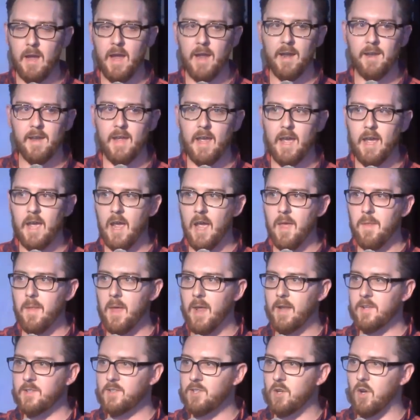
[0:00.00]
and, uh, and
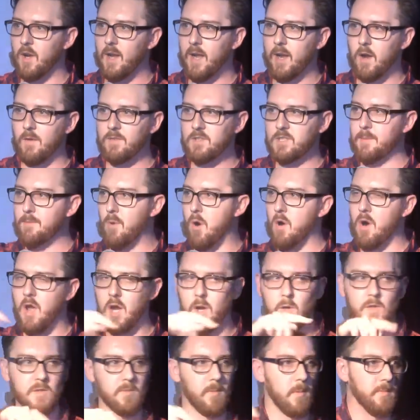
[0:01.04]
then so like obviously more
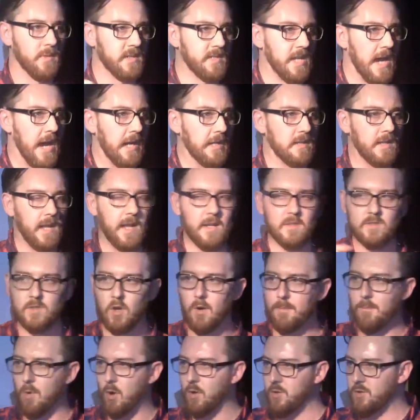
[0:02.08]
arguments with mum and dad, and then
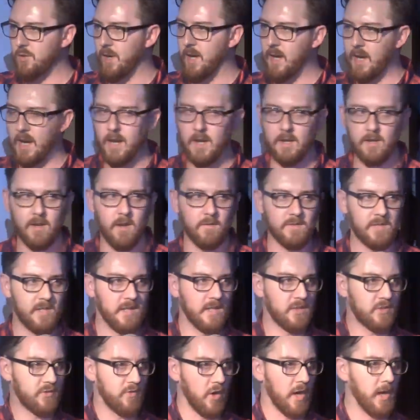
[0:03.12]
so more drinking, and
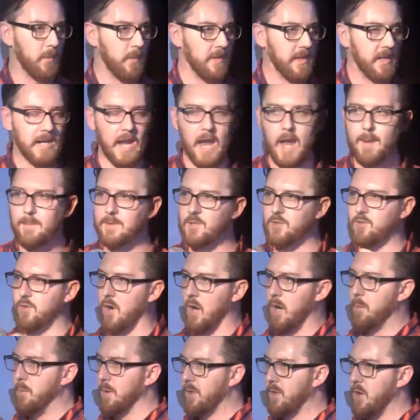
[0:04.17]
obviously struggling with the game, and
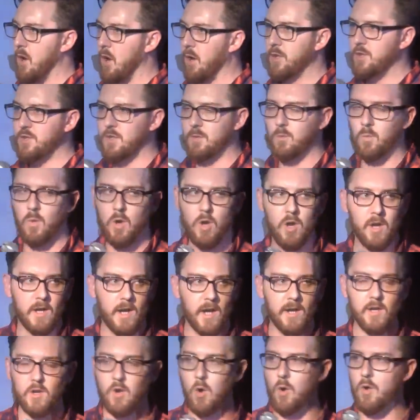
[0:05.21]
struggling with college and work,
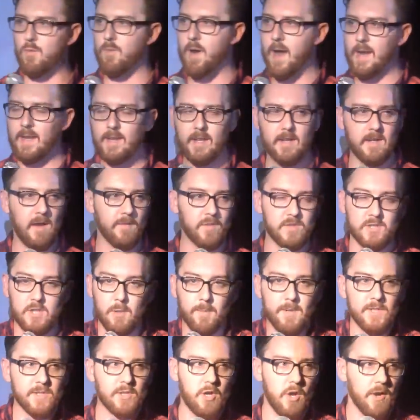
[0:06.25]
and going right,
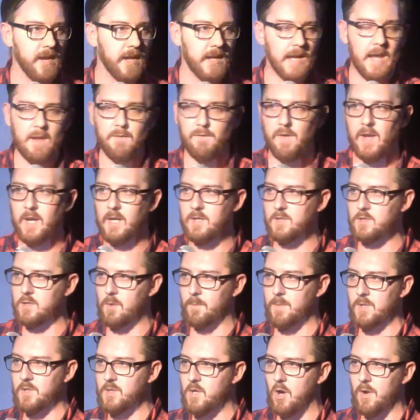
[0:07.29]
something's got to give here,
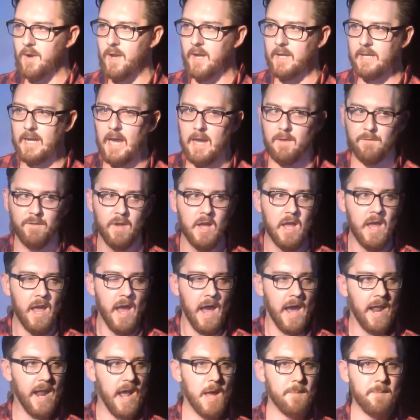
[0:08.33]
something's got to give,
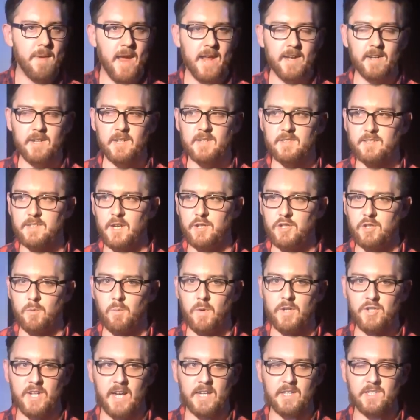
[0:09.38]
and I made a decision
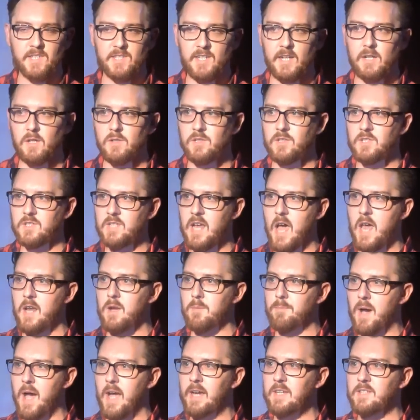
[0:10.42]
which I still
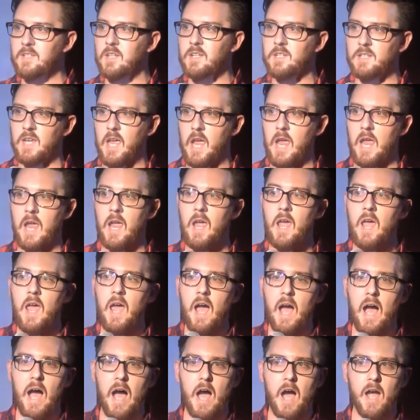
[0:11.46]
stand by today.
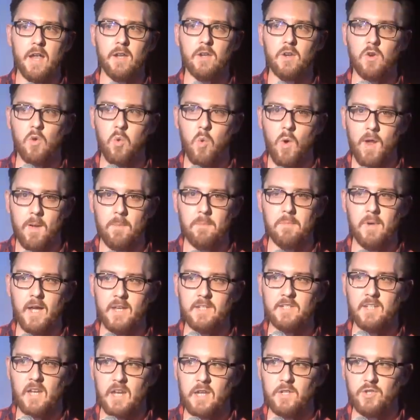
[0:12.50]
I quit
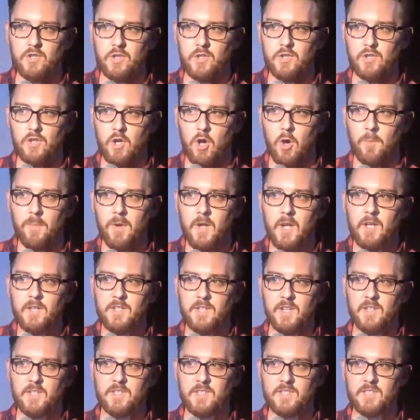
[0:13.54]
my teaching job
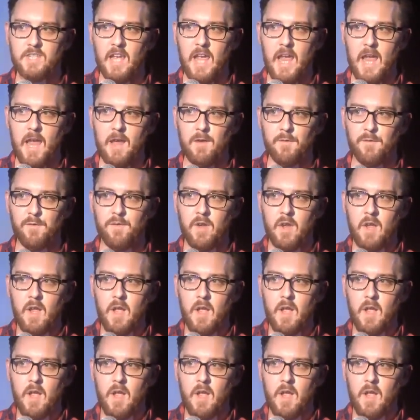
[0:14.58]
to save